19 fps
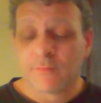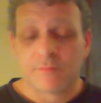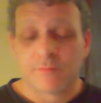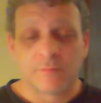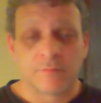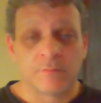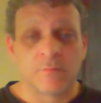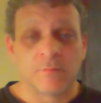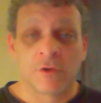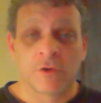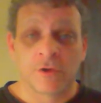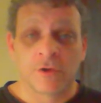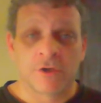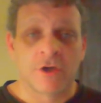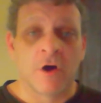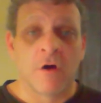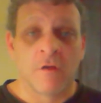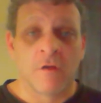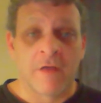we're going to
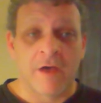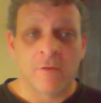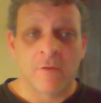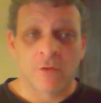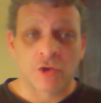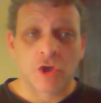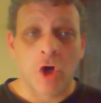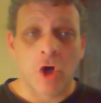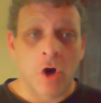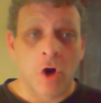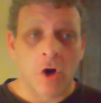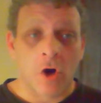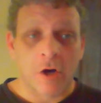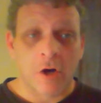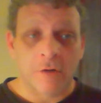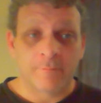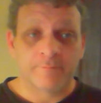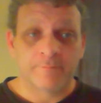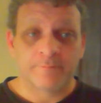call that one
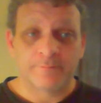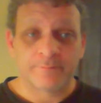Car.